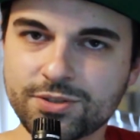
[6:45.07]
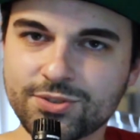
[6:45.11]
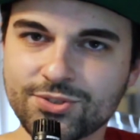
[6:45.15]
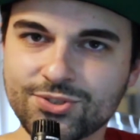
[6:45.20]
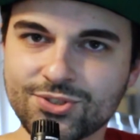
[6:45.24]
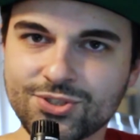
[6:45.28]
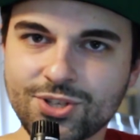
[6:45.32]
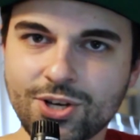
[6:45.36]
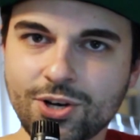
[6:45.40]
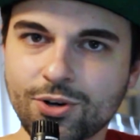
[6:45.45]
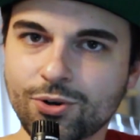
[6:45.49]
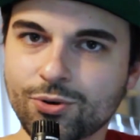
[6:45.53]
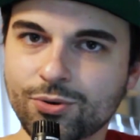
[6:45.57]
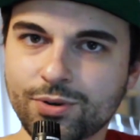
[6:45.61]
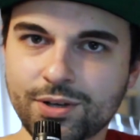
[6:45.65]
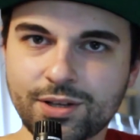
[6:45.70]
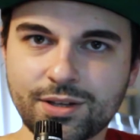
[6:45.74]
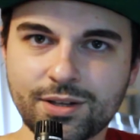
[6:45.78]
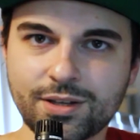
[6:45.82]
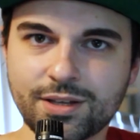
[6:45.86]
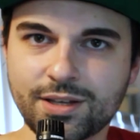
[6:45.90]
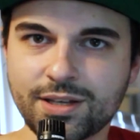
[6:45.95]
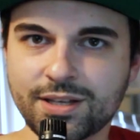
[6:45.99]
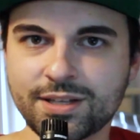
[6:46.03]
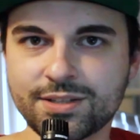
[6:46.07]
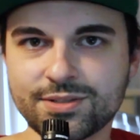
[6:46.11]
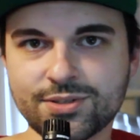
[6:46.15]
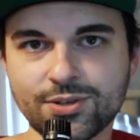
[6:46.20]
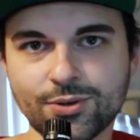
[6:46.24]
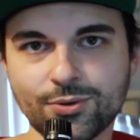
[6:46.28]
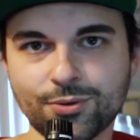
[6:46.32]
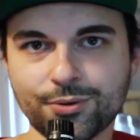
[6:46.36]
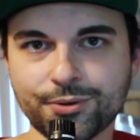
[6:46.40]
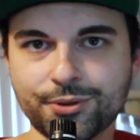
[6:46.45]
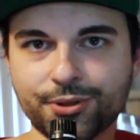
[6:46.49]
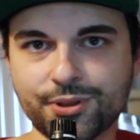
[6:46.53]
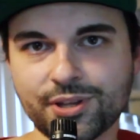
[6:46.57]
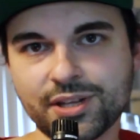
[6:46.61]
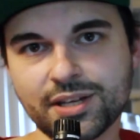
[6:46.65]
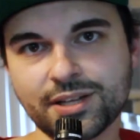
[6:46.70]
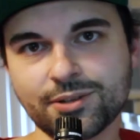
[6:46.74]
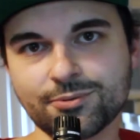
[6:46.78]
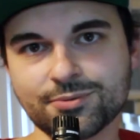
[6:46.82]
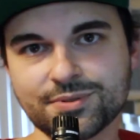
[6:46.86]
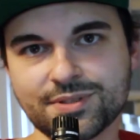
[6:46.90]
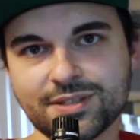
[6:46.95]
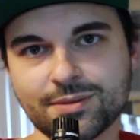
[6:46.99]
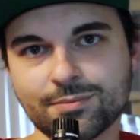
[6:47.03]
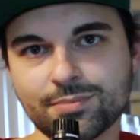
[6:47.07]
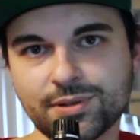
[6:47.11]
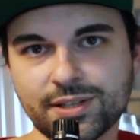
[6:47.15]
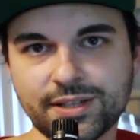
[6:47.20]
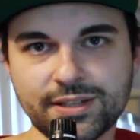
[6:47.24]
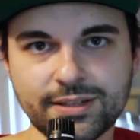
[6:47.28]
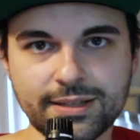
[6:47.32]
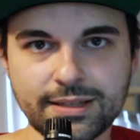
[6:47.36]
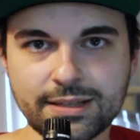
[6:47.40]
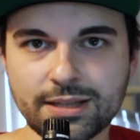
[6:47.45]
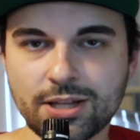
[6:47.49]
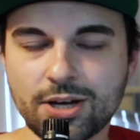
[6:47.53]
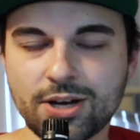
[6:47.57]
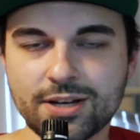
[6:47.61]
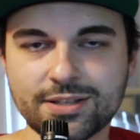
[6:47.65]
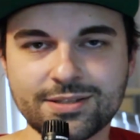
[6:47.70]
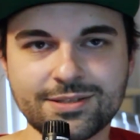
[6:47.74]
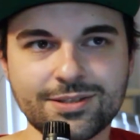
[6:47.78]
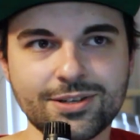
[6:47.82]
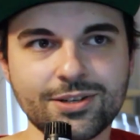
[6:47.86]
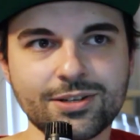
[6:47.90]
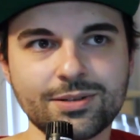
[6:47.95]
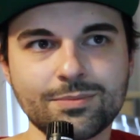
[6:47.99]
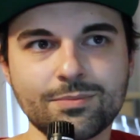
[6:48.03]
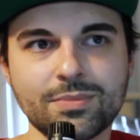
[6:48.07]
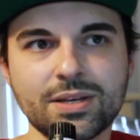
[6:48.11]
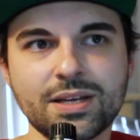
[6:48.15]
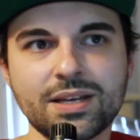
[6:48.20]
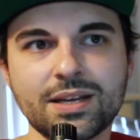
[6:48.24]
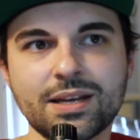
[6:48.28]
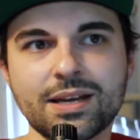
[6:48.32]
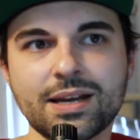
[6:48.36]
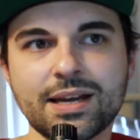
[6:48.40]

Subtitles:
so his whole thing was completely lost on me,